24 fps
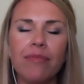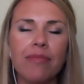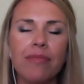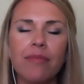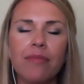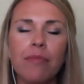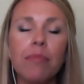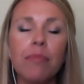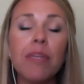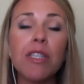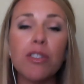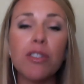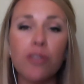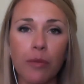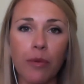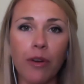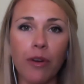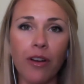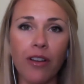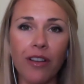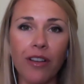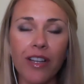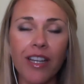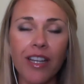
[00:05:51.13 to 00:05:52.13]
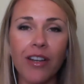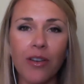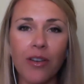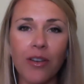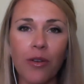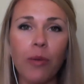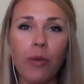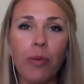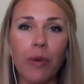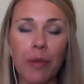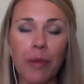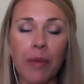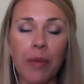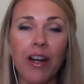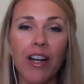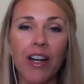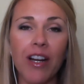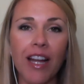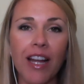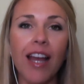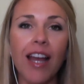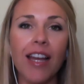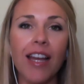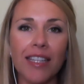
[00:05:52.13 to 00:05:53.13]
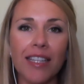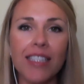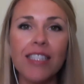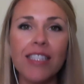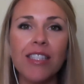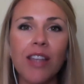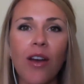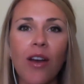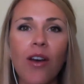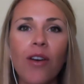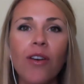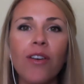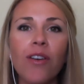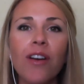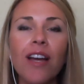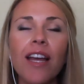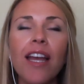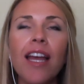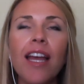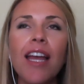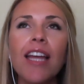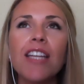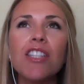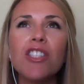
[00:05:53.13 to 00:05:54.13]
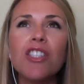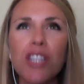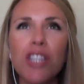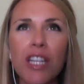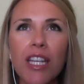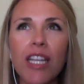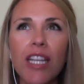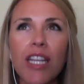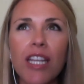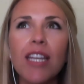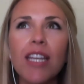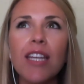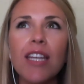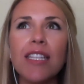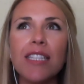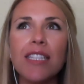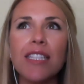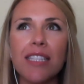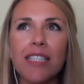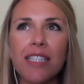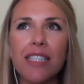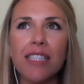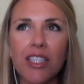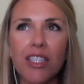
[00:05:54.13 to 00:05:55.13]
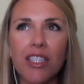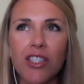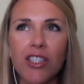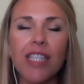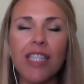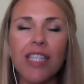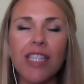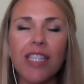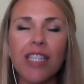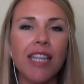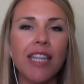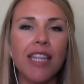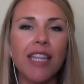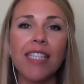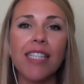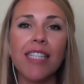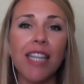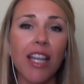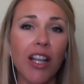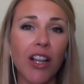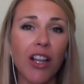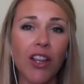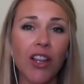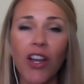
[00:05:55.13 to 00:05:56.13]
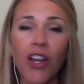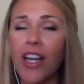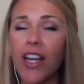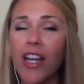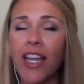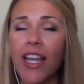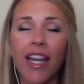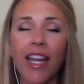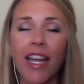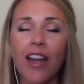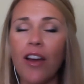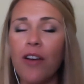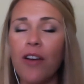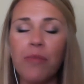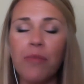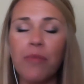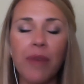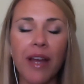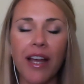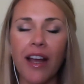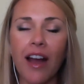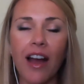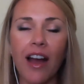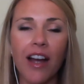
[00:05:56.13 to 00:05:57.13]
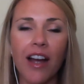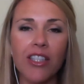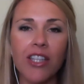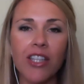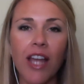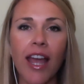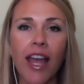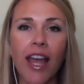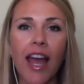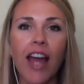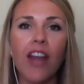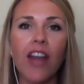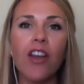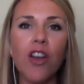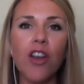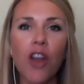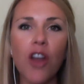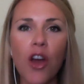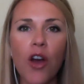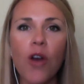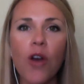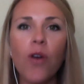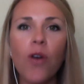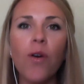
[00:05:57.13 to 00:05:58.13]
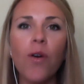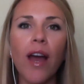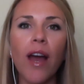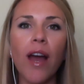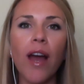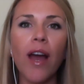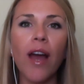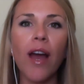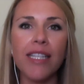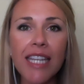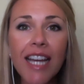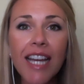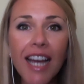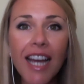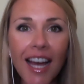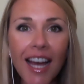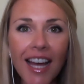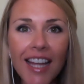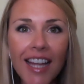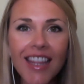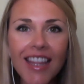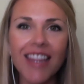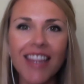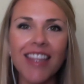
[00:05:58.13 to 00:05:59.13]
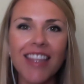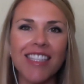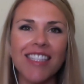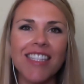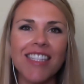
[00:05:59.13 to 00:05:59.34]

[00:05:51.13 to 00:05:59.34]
miserable in corporate America. So she suggested that I take a look, and oh my gosh, I had no idea that this